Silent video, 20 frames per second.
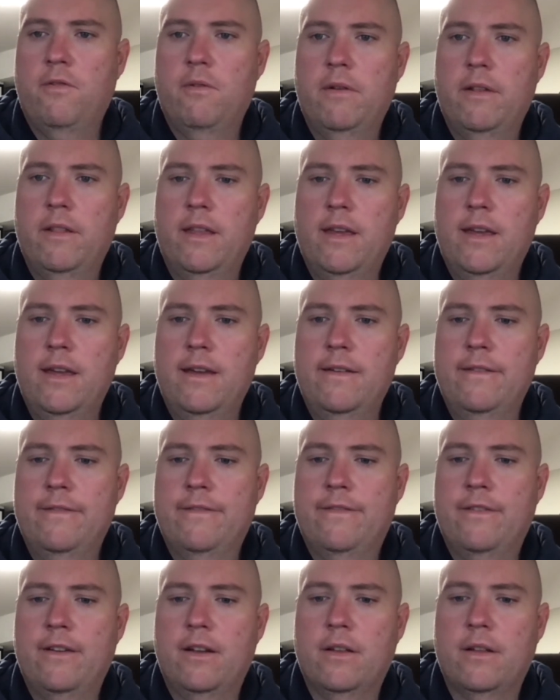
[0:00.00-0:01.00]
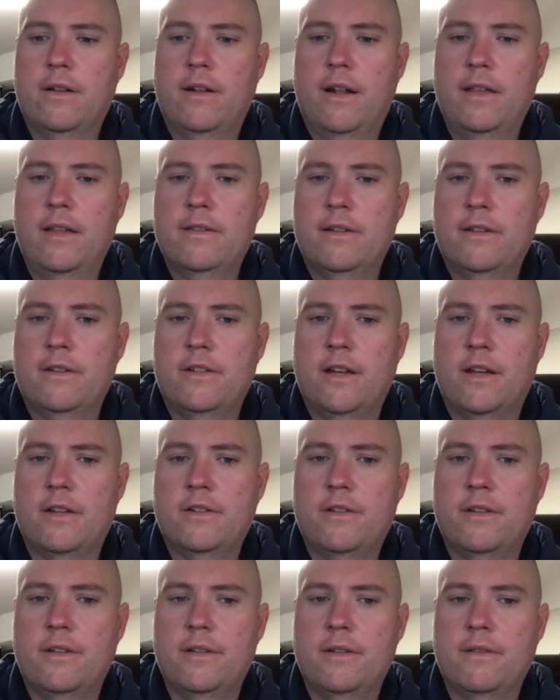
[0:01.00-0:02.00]
real quick before we leave, are
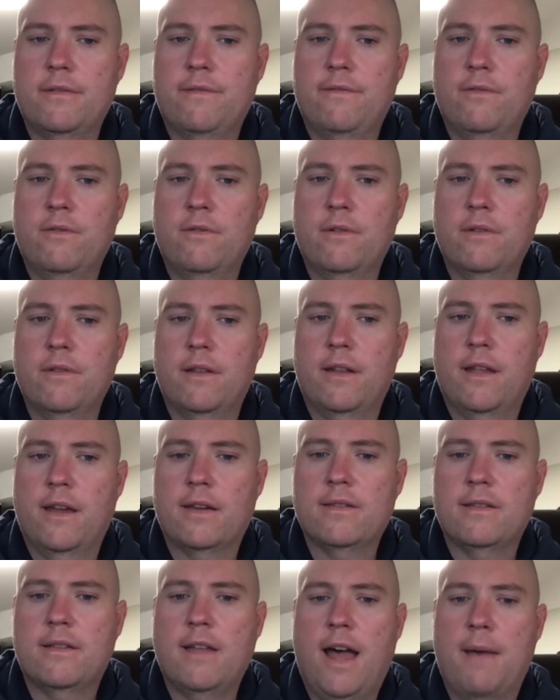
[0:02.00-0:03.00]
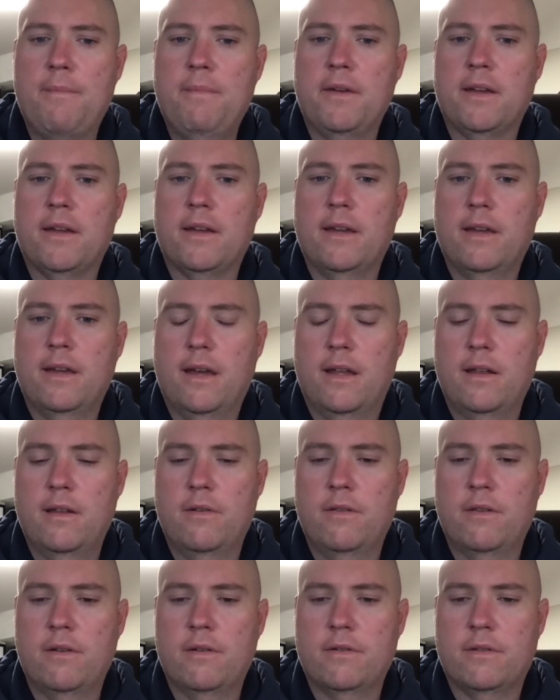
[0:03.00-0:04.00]
there any suggestions for the next
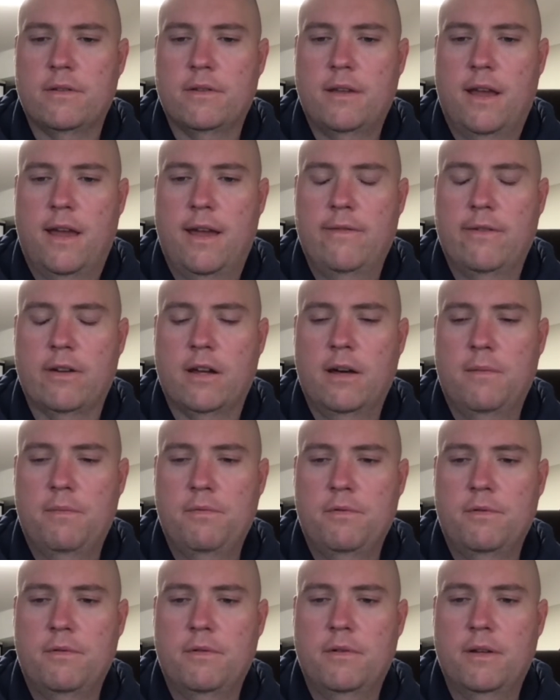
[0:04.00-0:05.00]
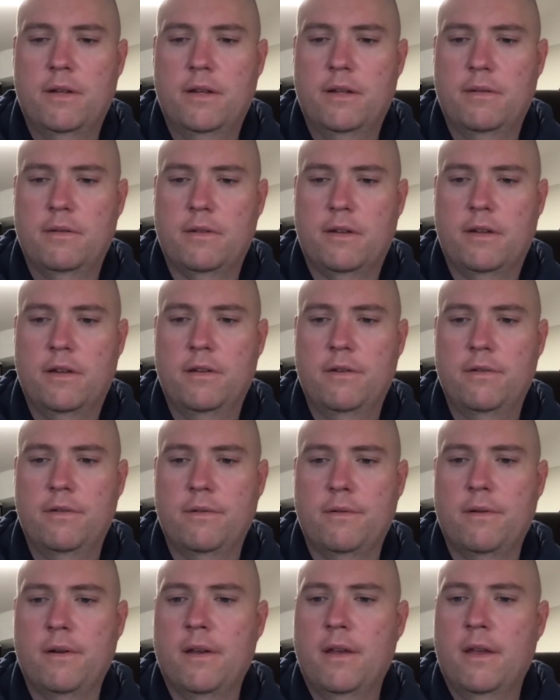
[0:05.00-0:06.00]
topic? I know I have a couple
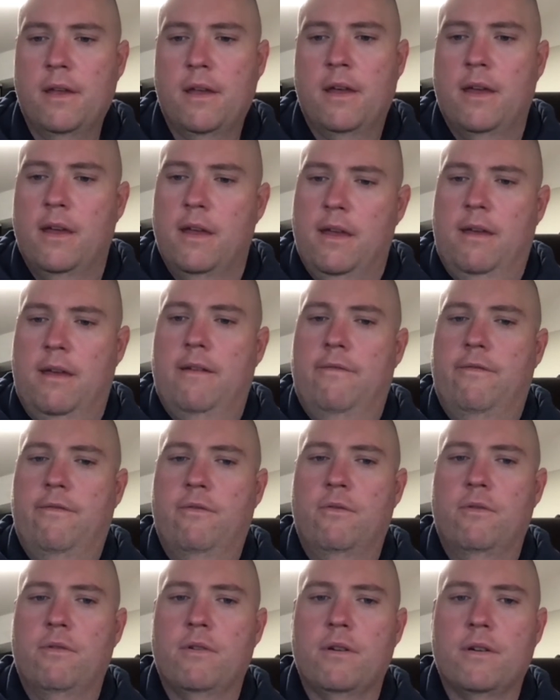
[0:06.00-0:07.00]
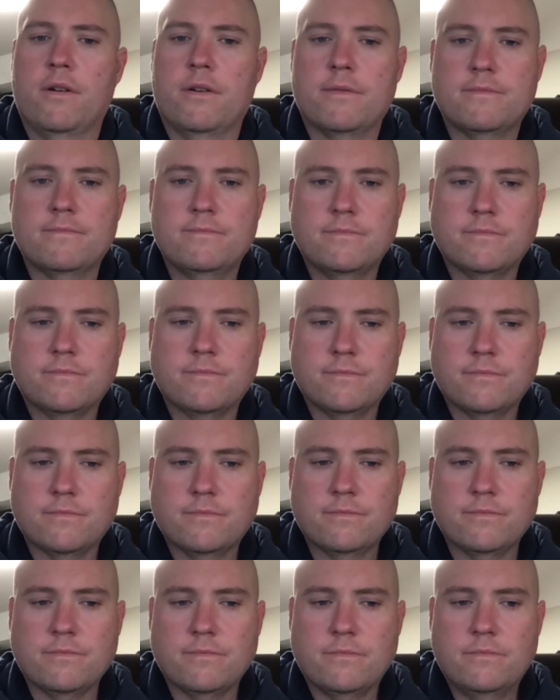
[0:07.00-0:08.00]
in queue
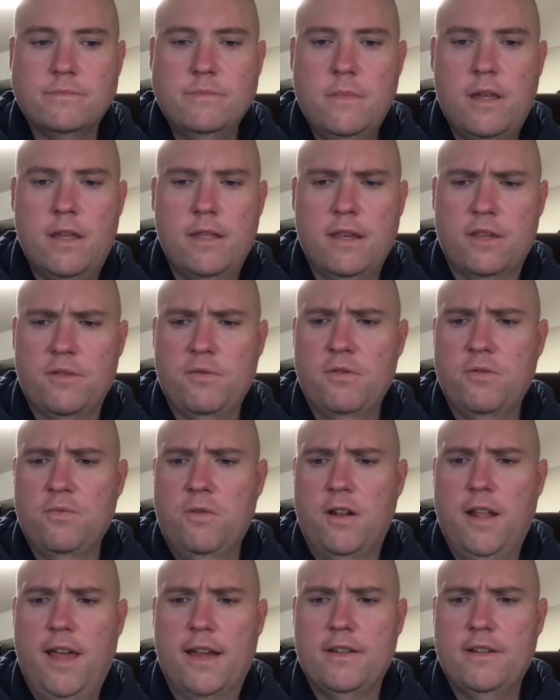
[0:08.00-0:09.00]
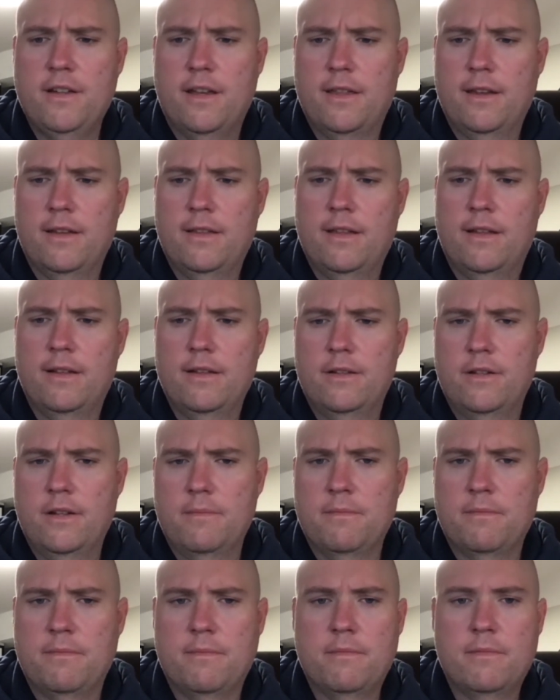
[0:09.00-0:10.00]
for. This was one
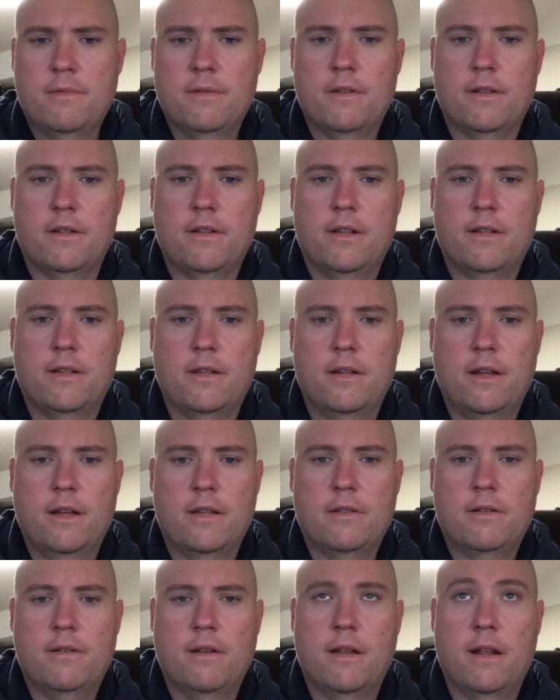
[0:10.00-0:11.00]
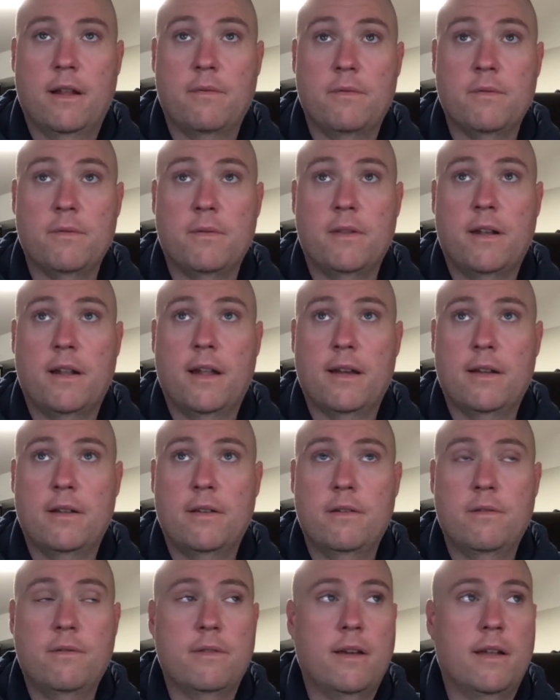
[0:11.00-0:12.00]
actually I think that Jim suggested yesterday, and
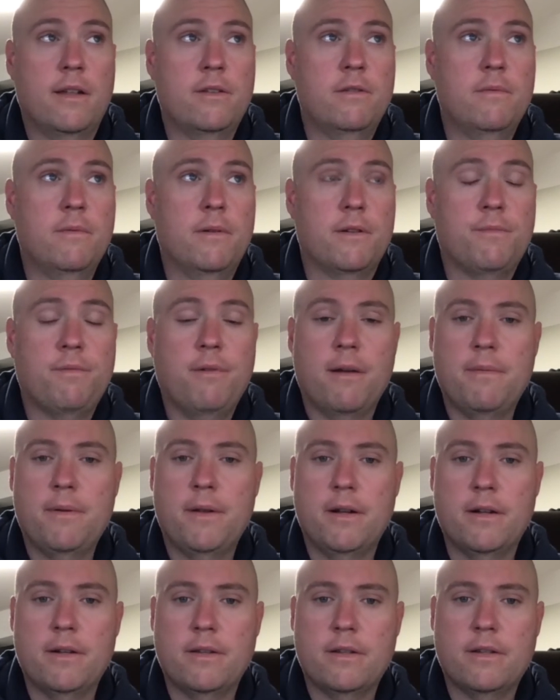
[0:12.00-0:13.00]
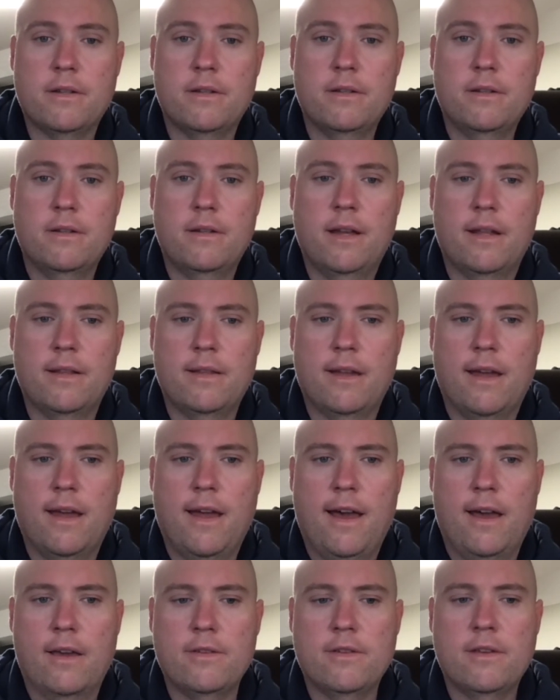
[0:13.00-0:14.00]
it was one that I could do without too much prep here
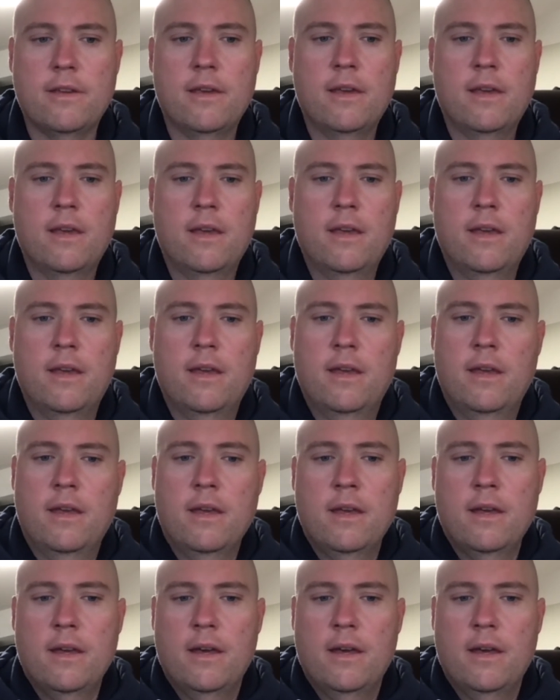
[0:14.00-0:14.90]
at the house.